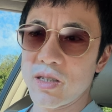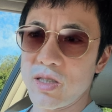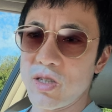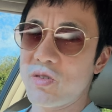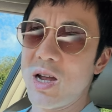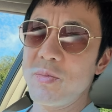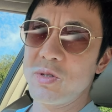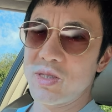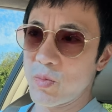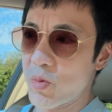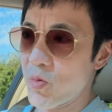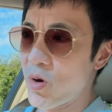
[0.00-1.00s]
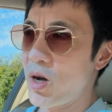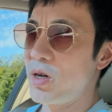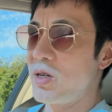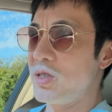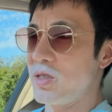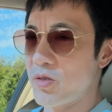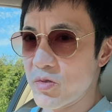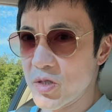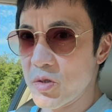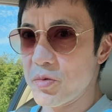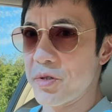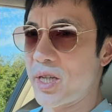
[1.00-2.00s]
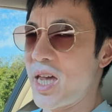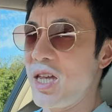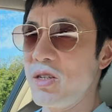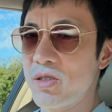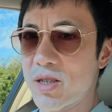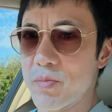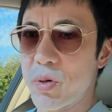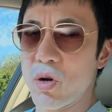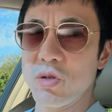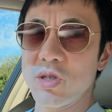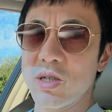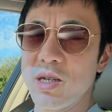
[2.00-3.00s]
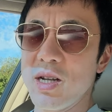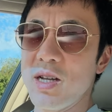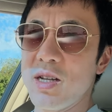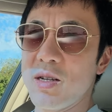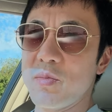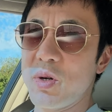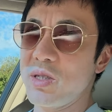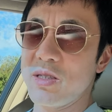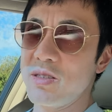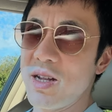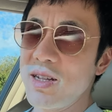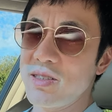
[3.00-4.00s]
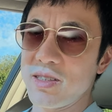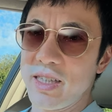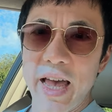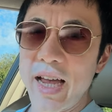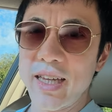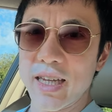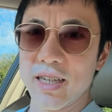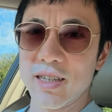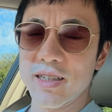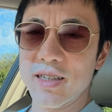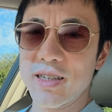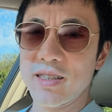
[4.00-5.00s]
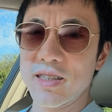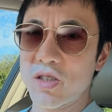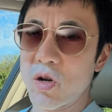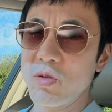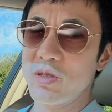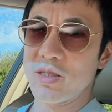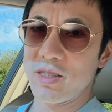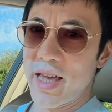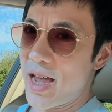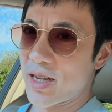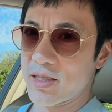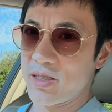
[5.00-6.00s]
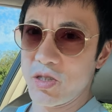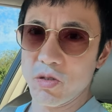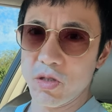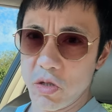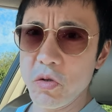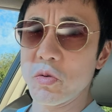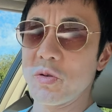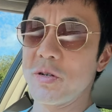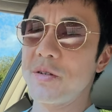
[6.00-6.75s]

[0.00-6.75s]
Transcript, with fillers: You grab your sip of water, you, you regain your composure, but you're not yakking. The coach yaks to you.